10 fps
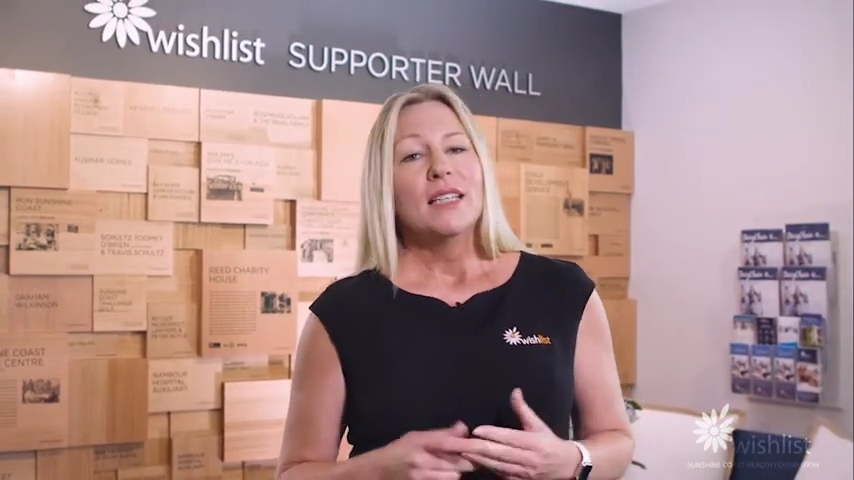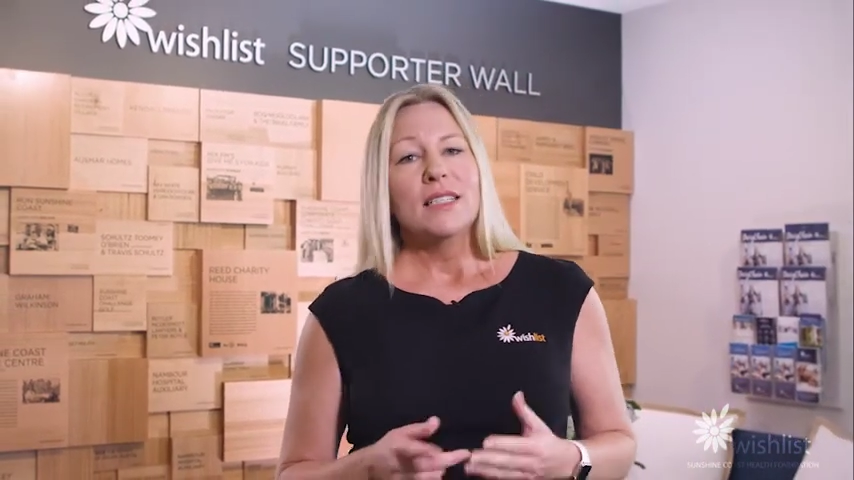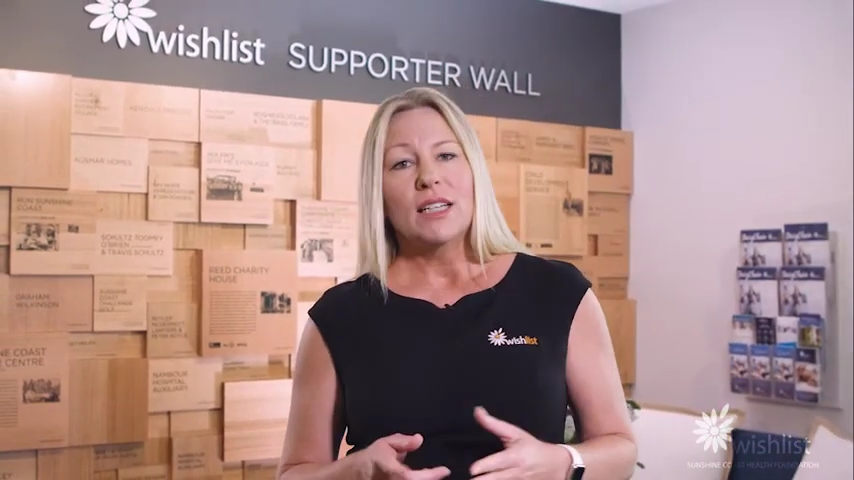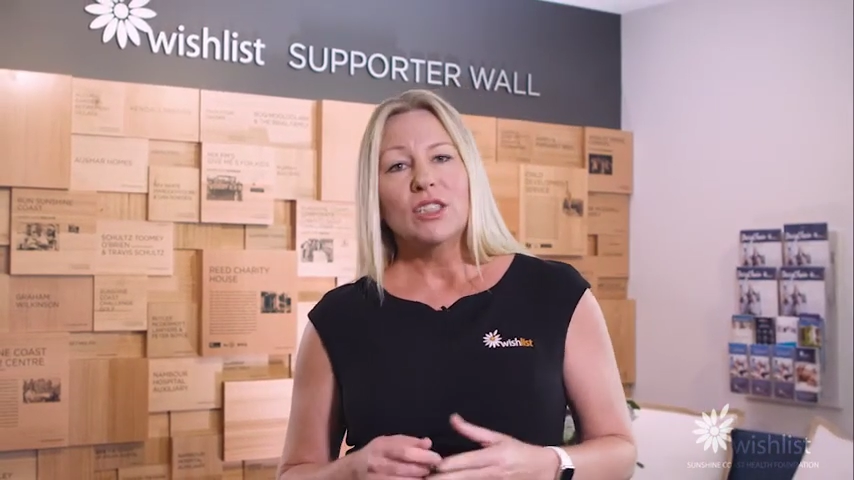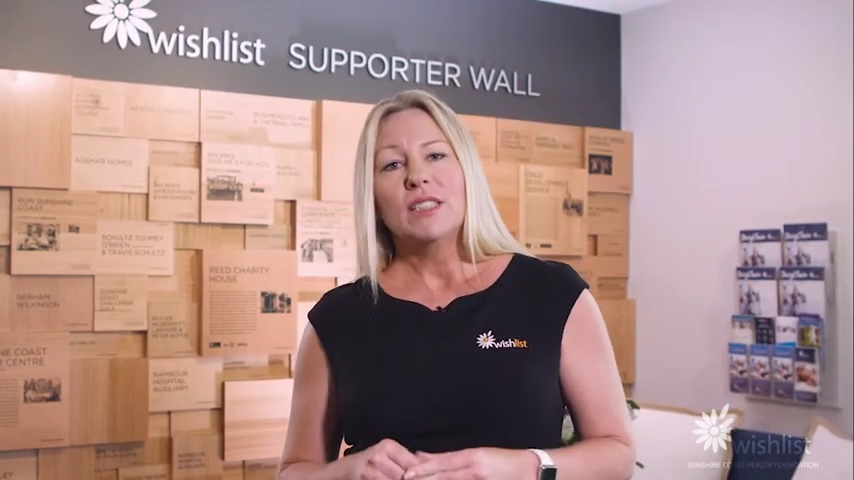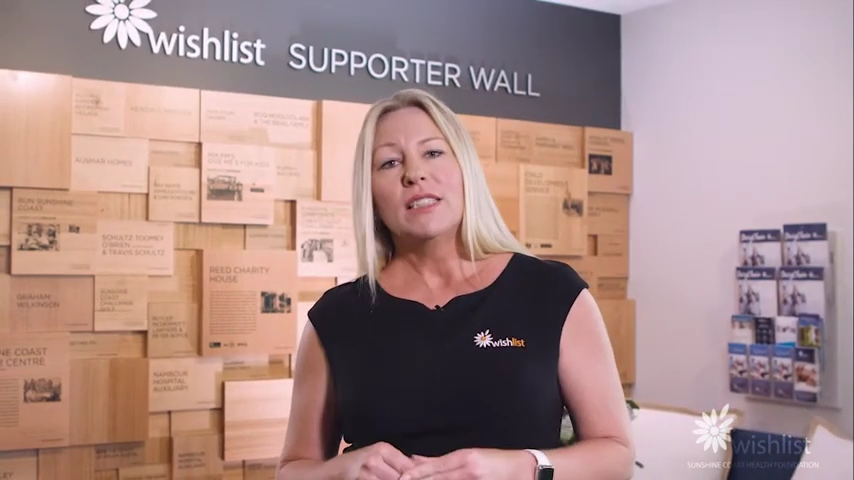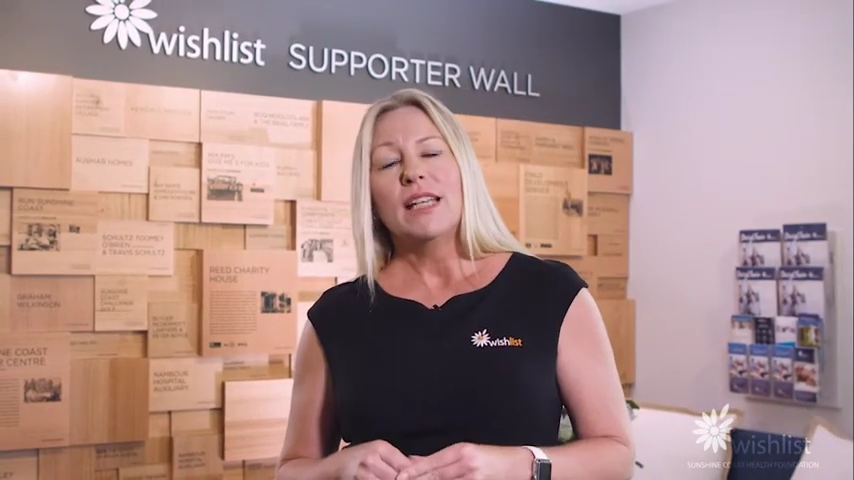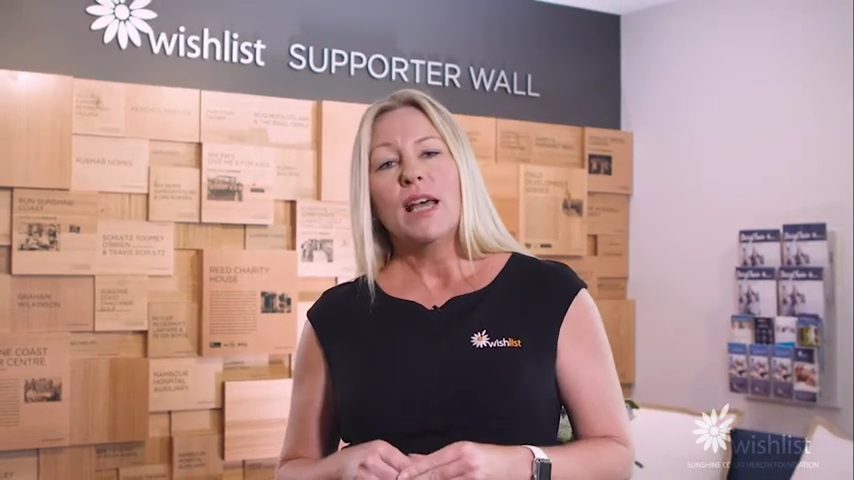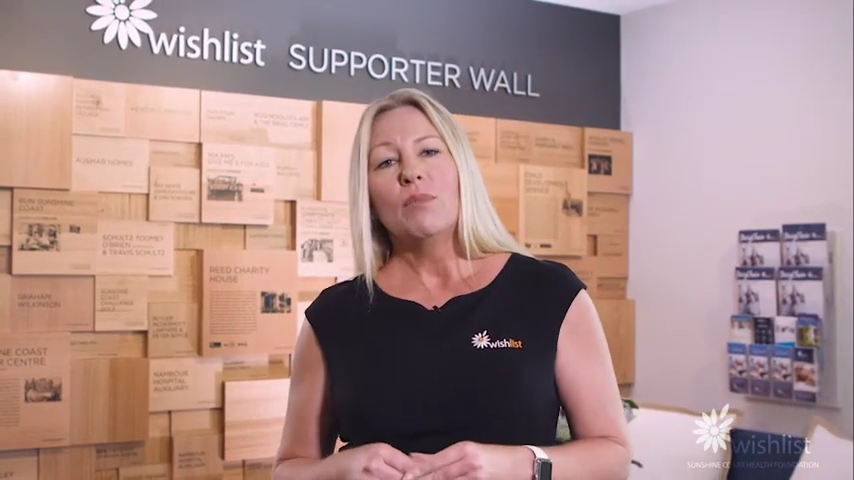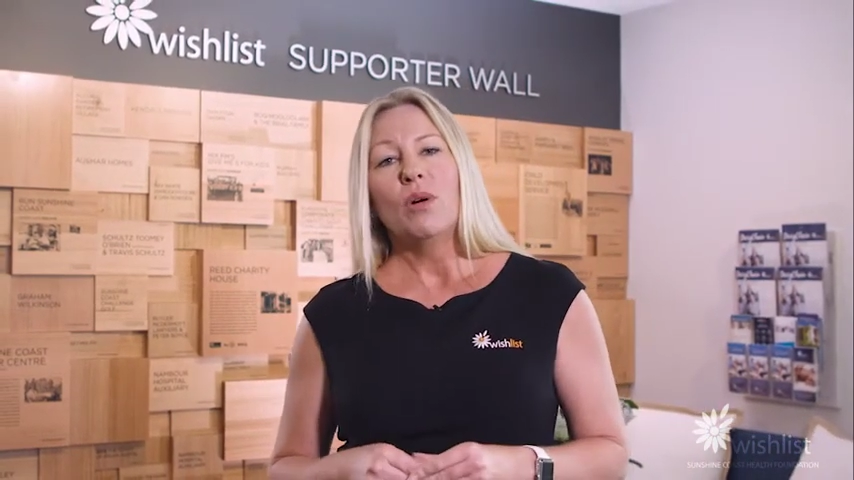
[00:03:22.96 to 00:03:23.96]
such as the
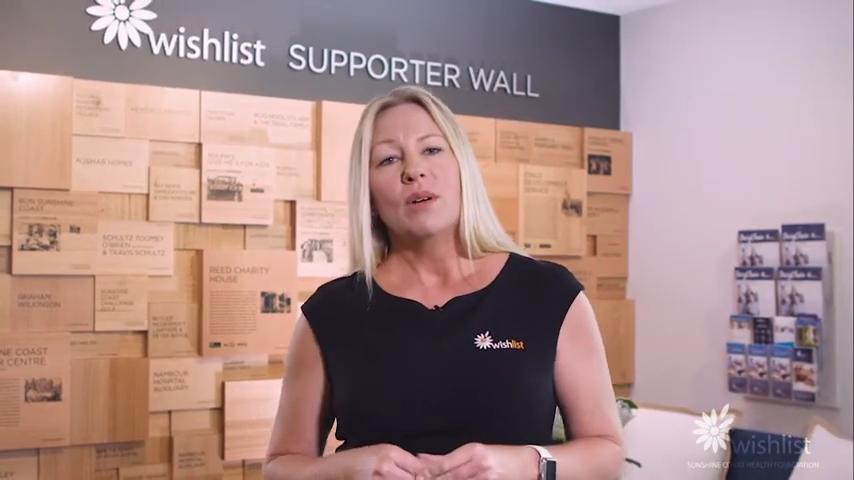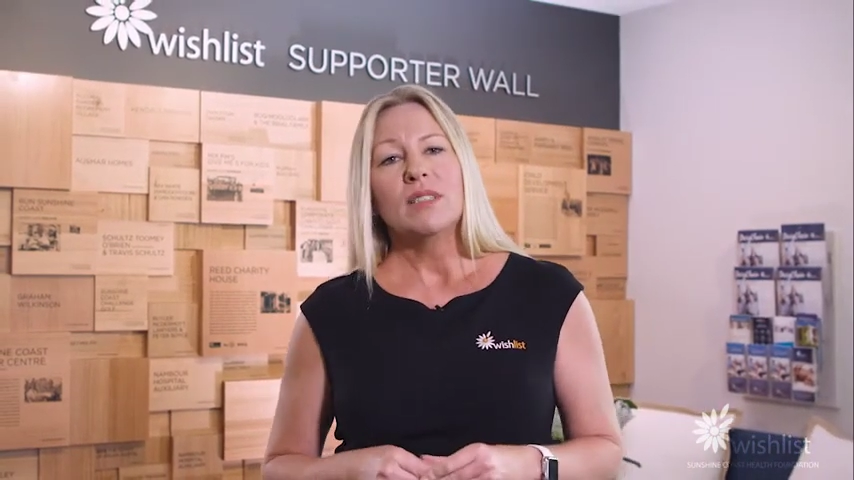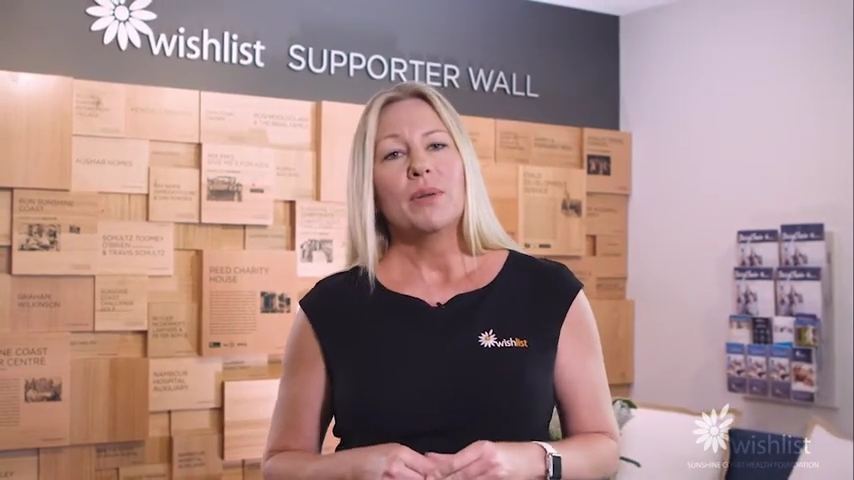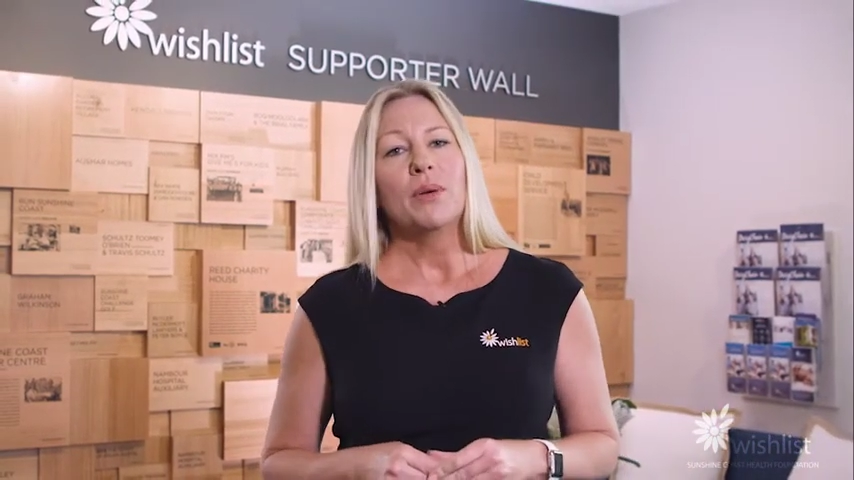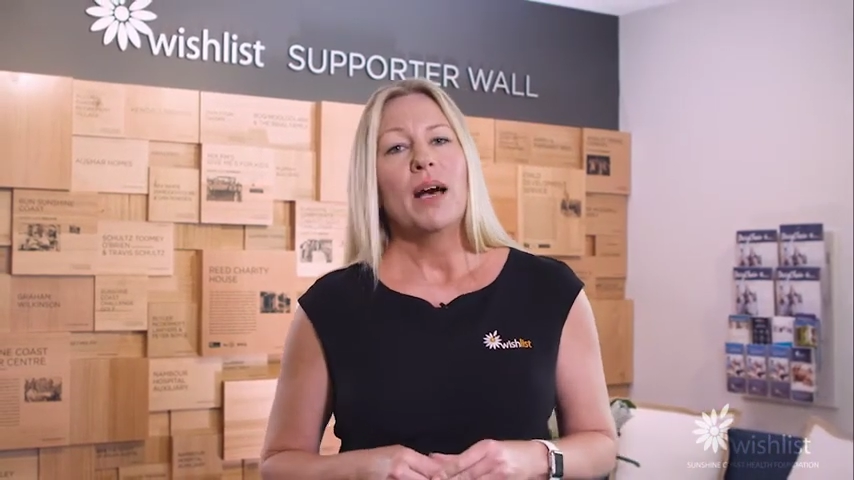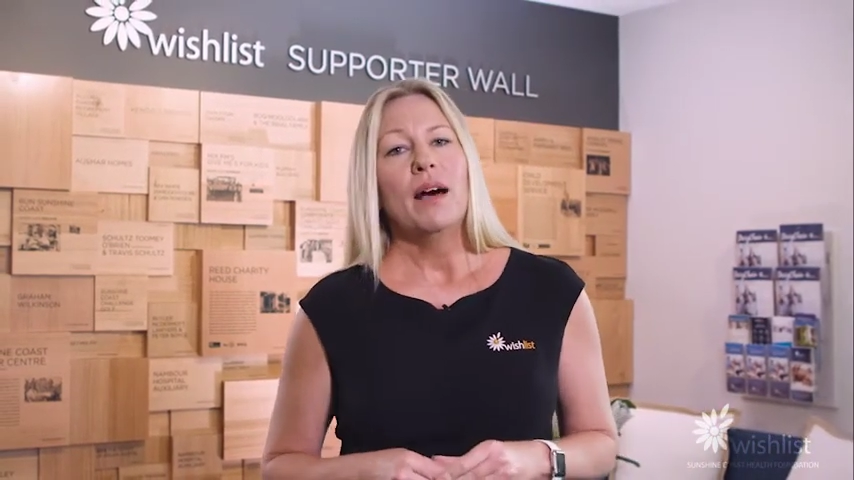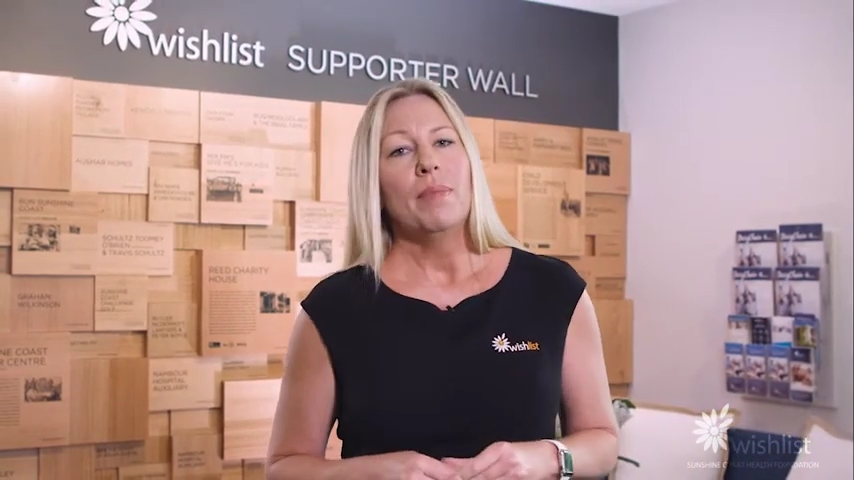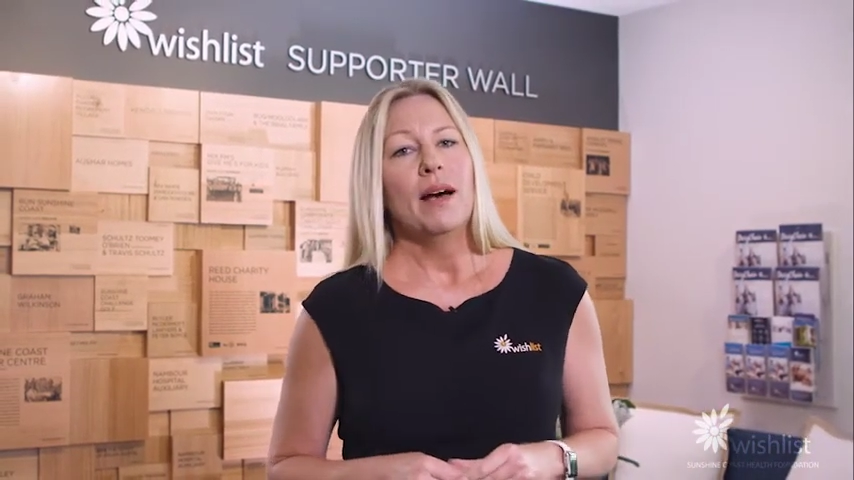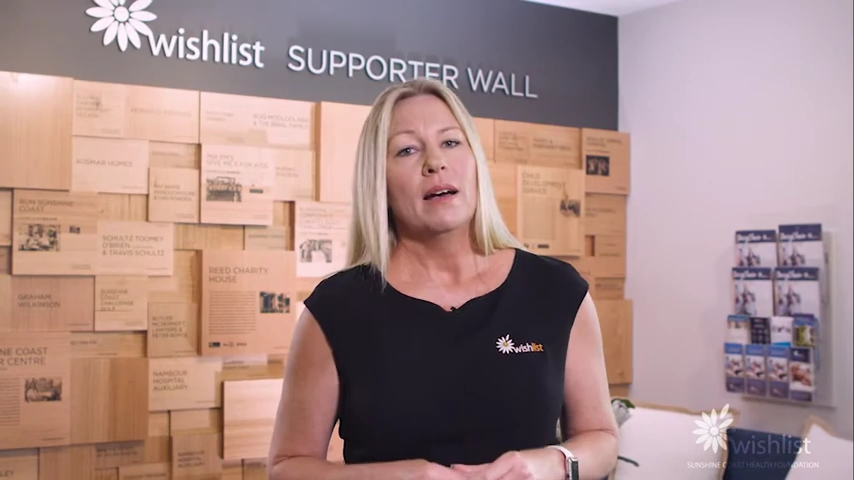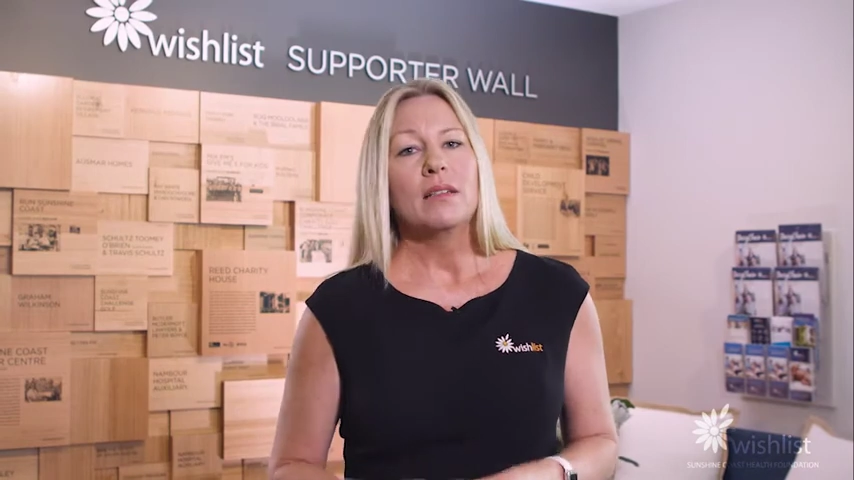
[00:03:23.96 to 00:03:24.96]
Nambour Hospital car
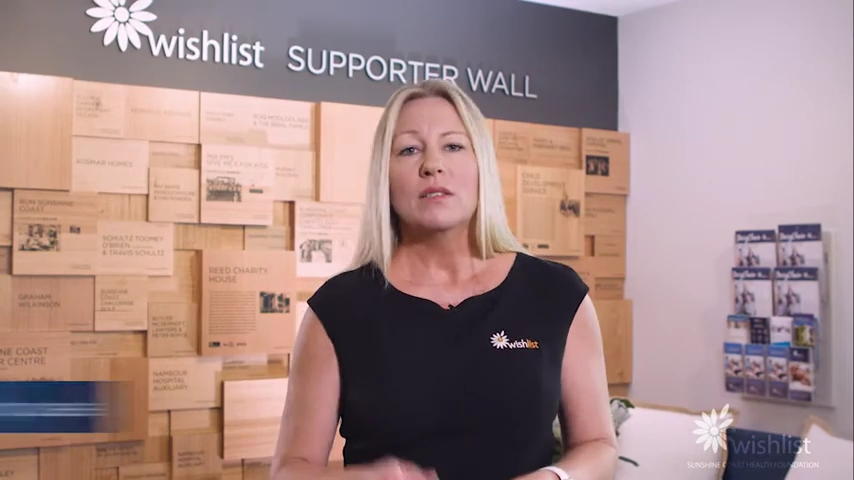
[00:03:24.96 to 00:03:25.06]
park.